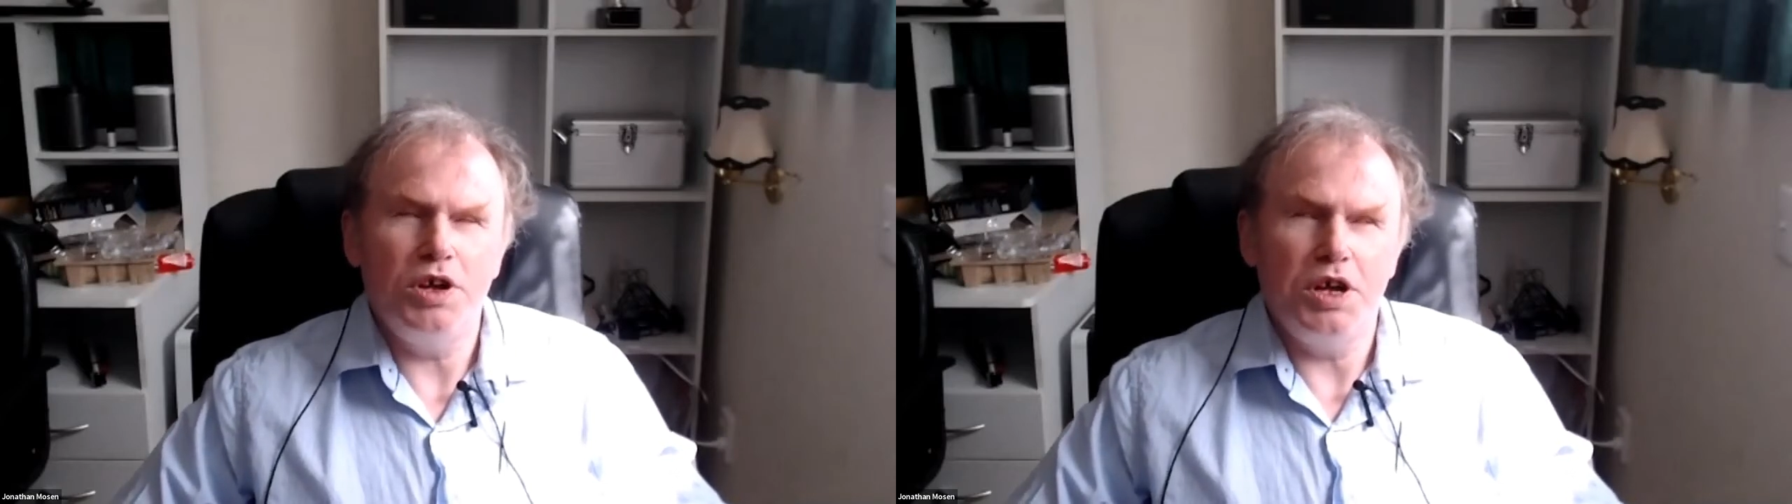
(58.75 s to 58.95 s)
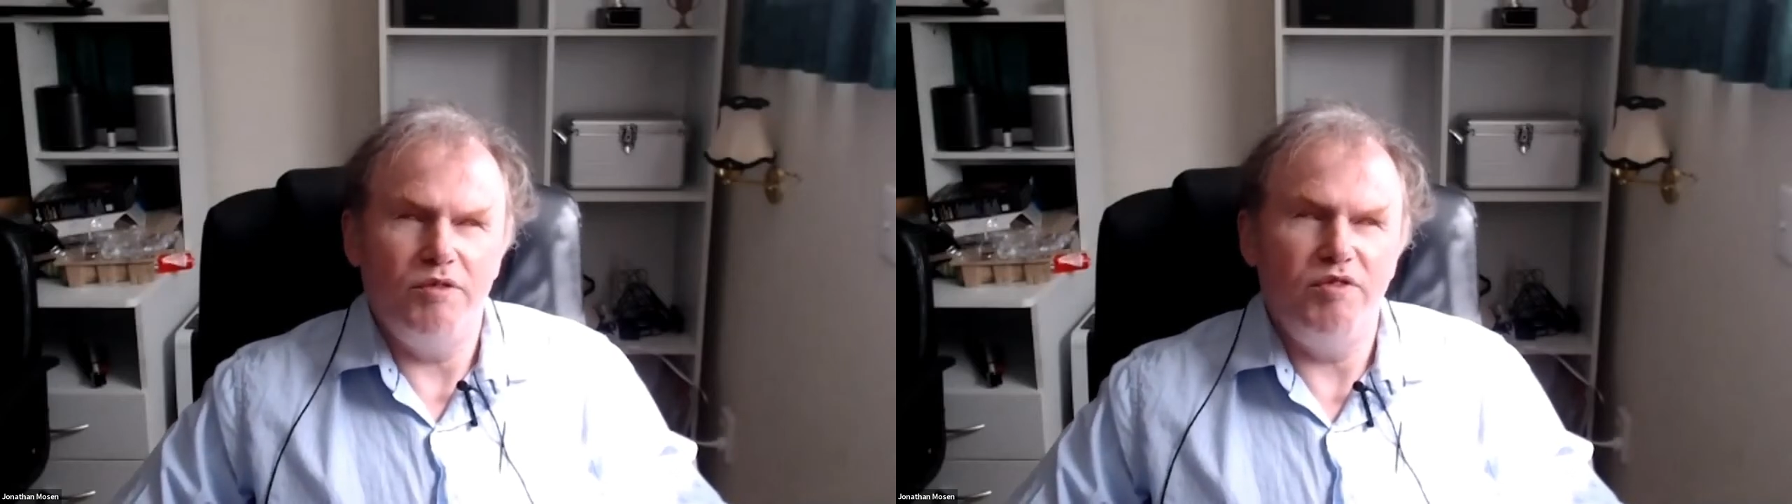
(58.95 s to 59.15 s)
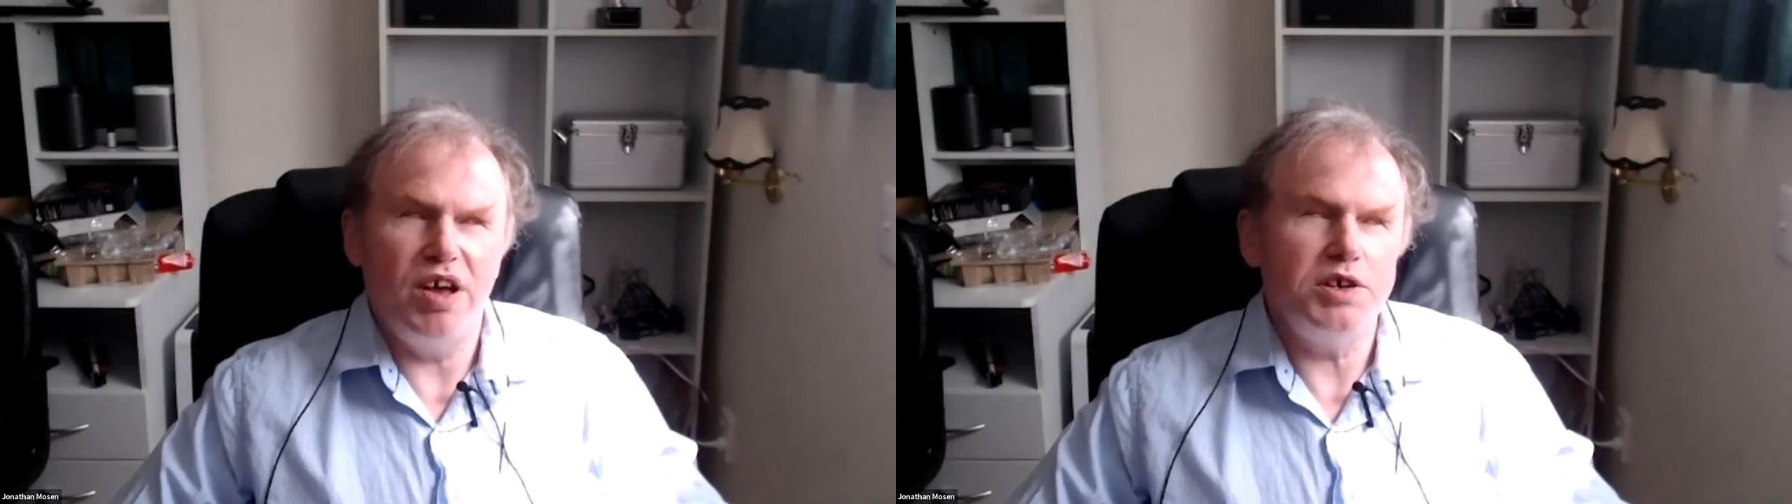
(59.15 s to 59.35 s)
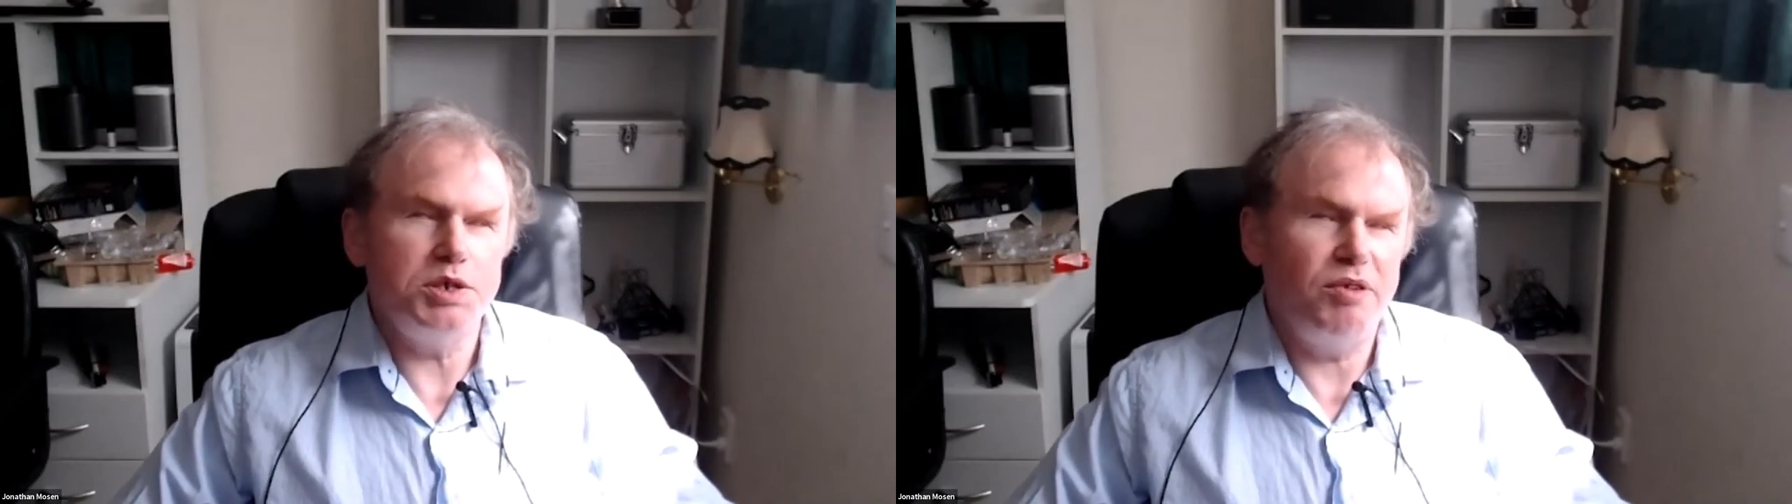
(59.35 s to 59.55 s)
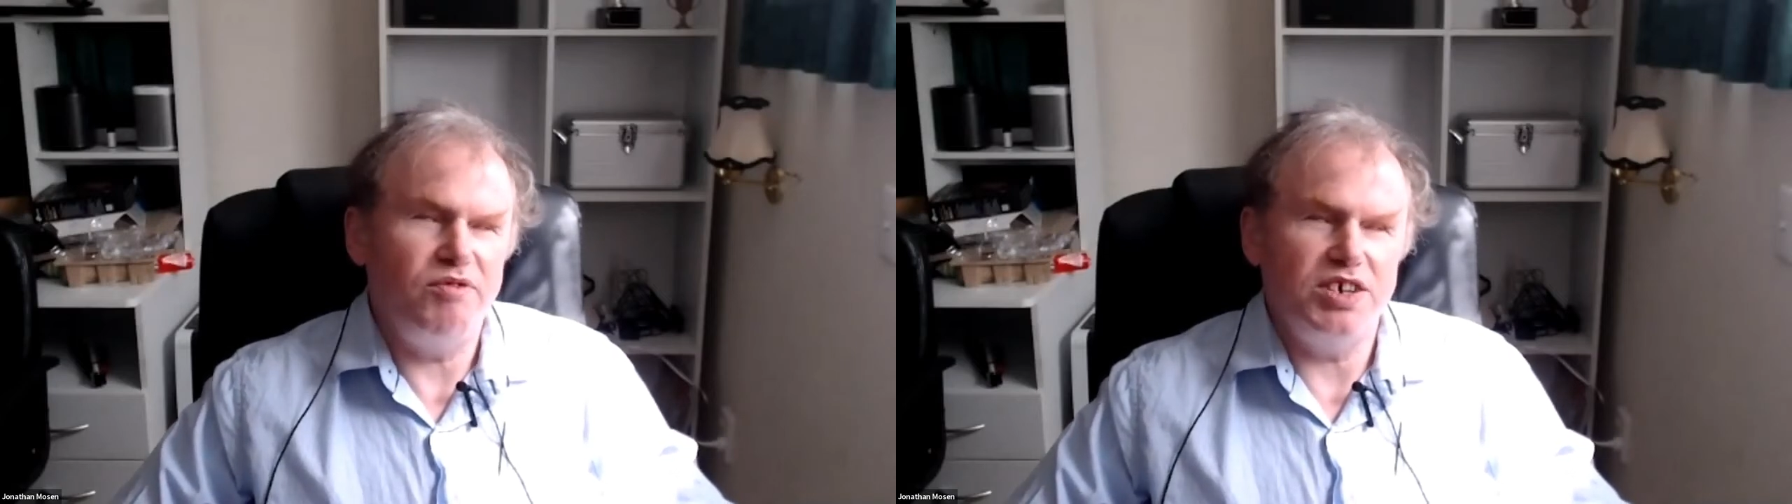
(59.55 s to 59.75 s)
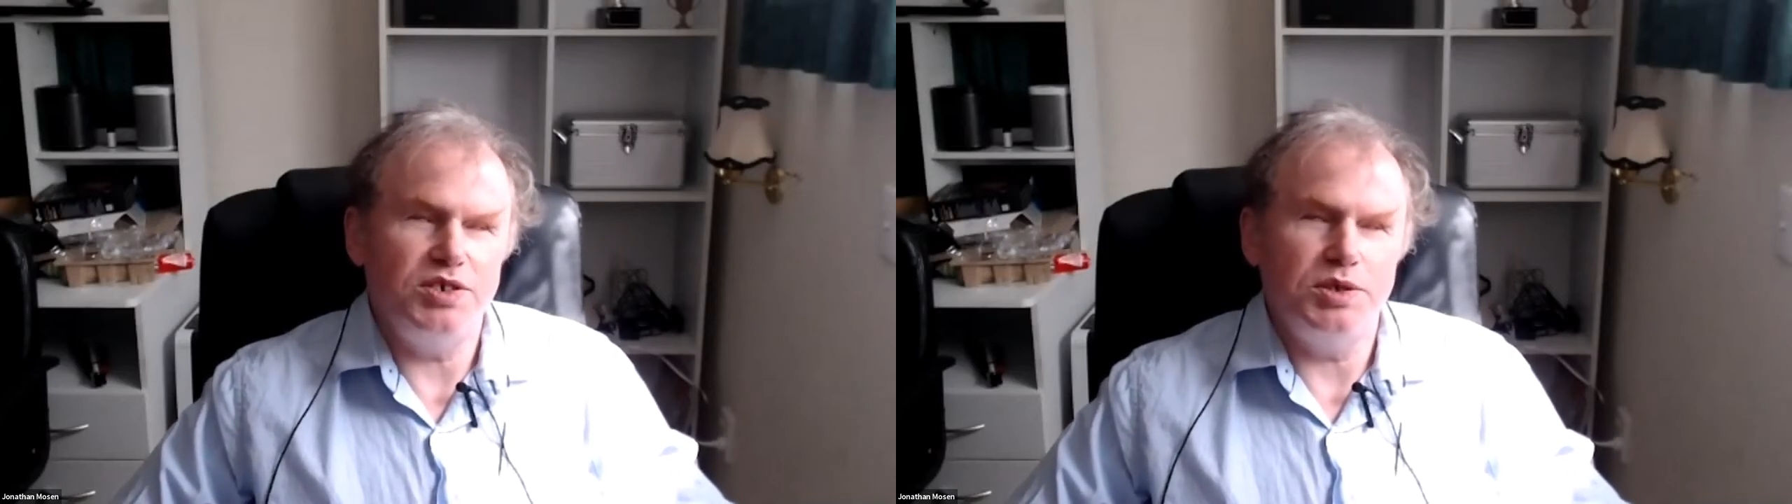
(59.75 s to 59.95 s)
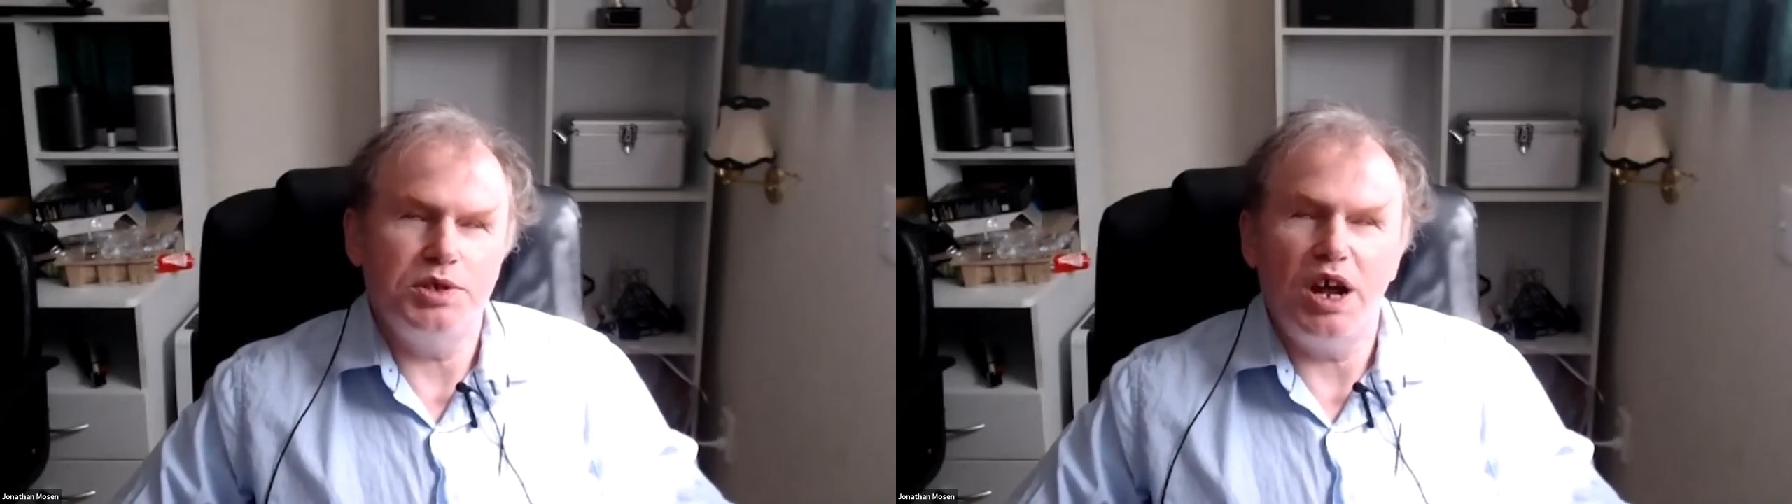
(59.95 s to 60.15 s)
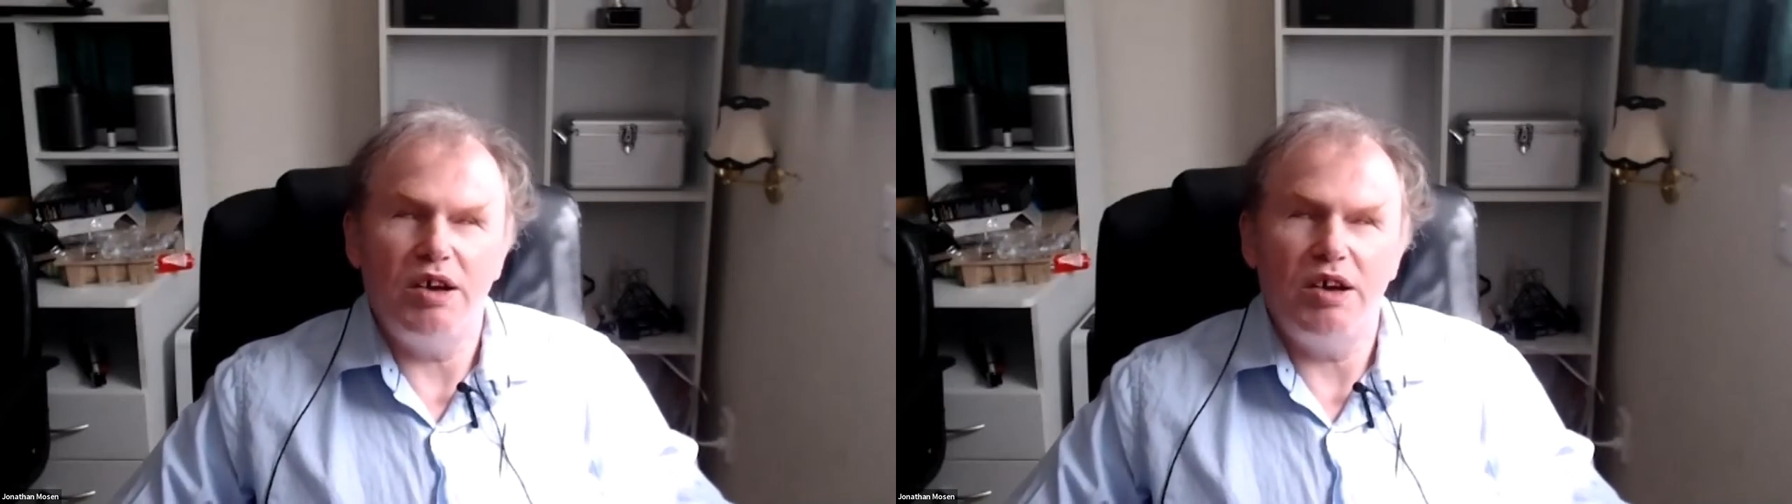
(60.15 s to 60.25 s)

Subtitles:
in various professions that I've